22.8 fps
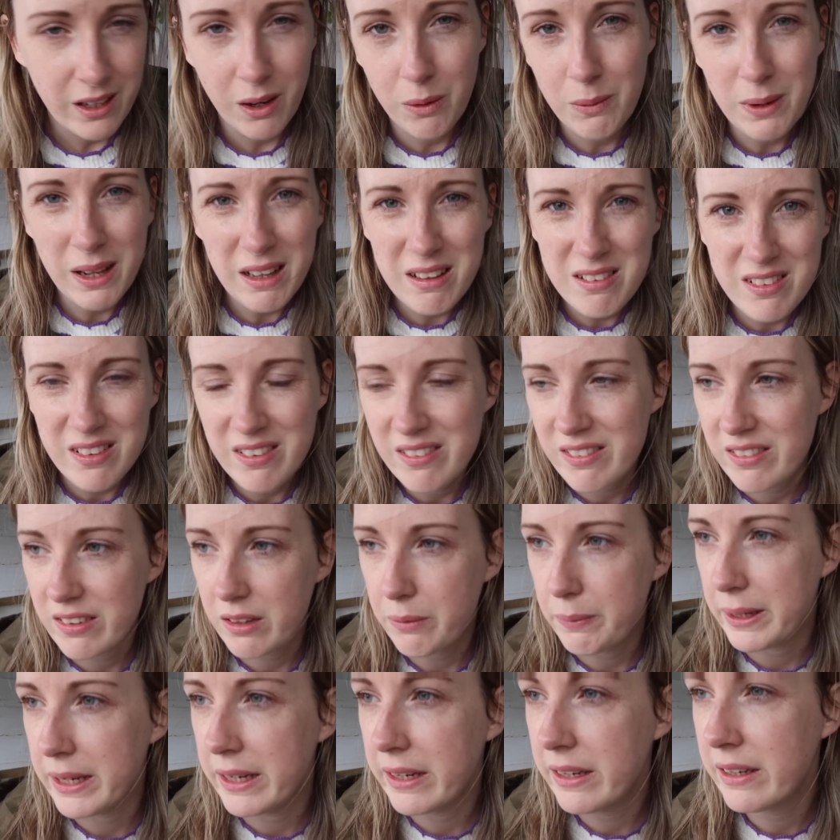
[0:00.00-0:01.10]
well let's just do
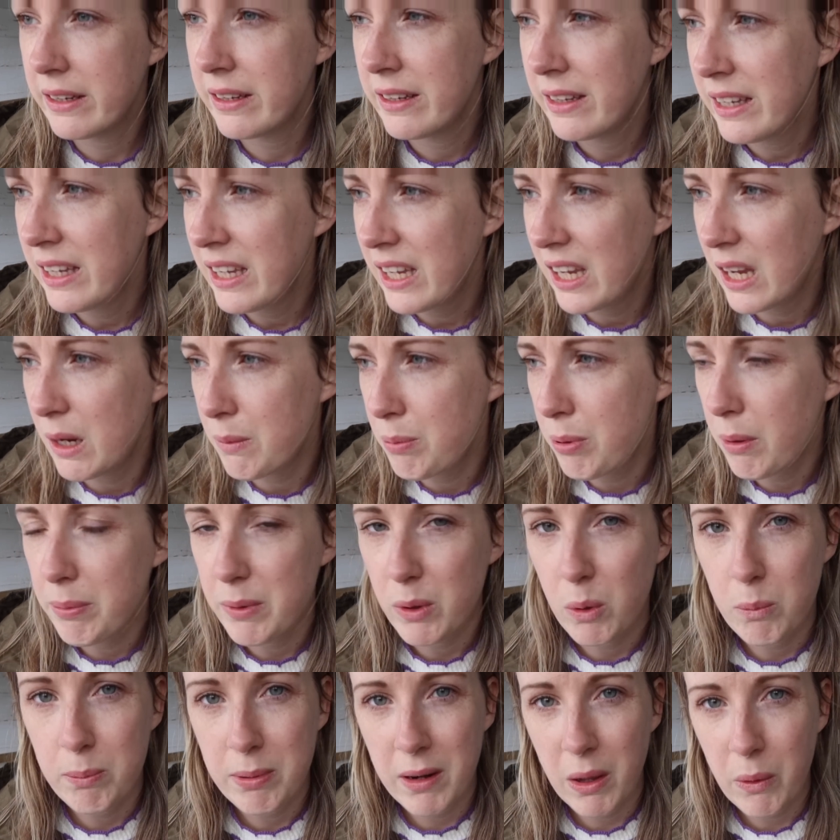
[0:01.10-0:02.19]
it. It'll
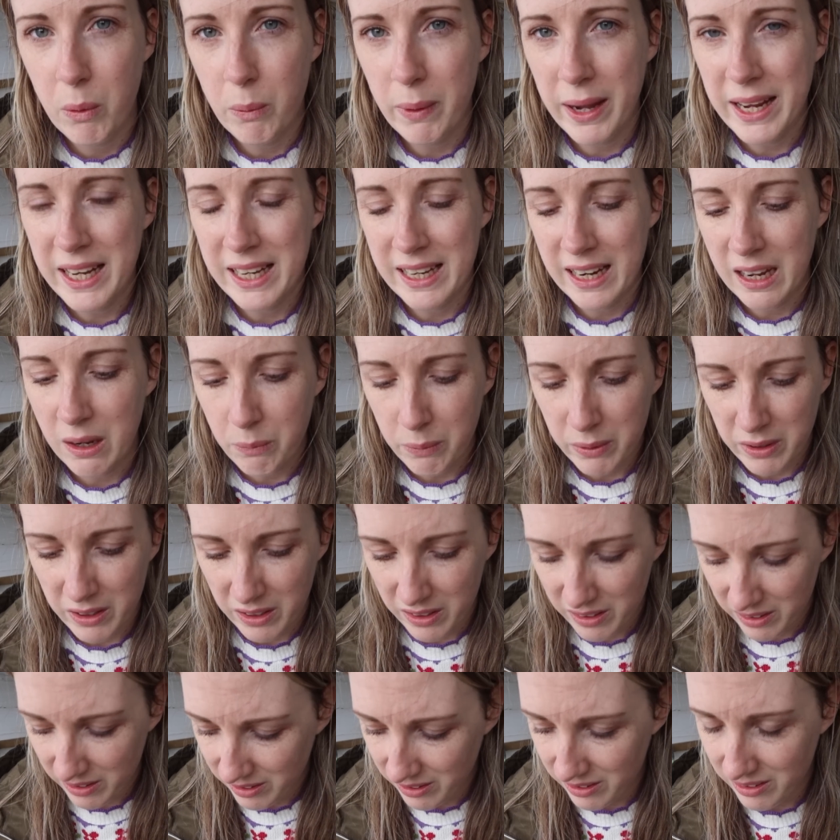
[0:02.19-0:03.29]
probably all blow away now won't
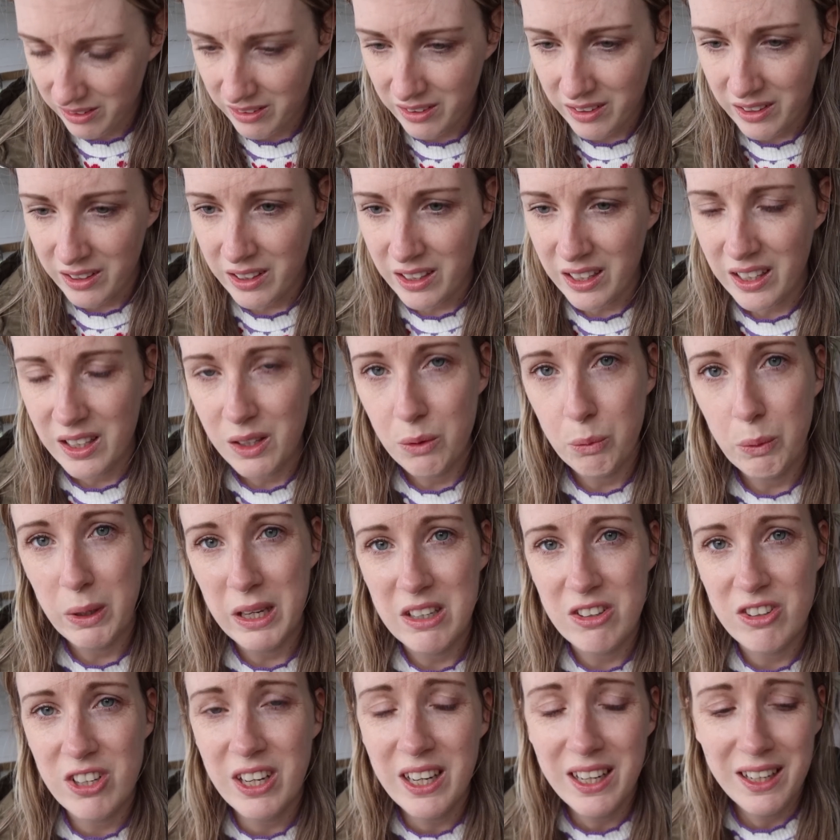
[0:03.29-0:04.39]
it in the
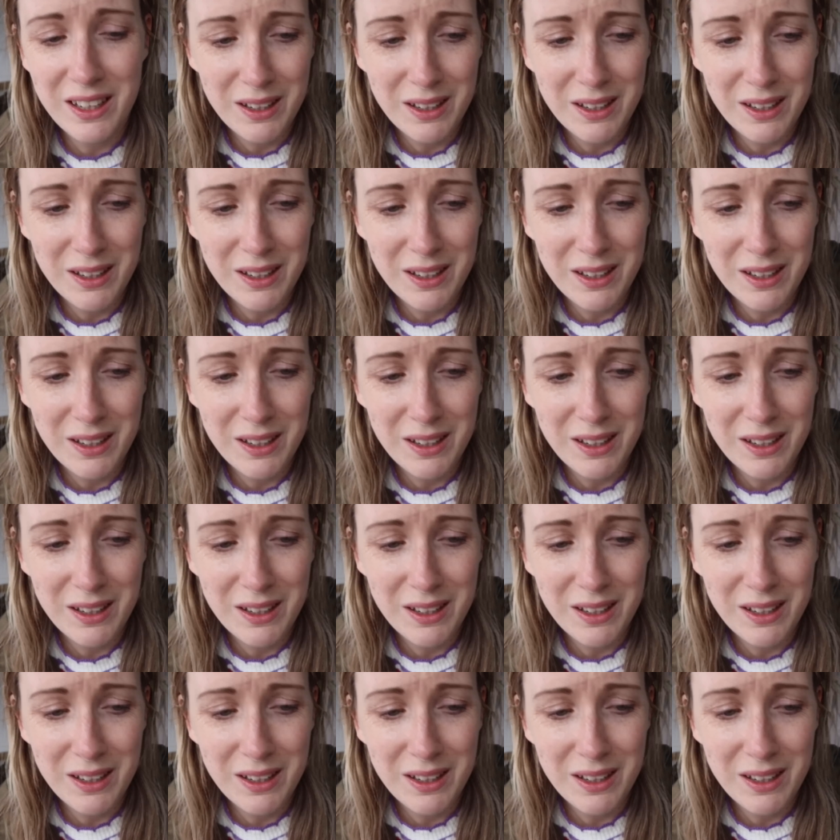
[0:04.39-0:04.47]
wind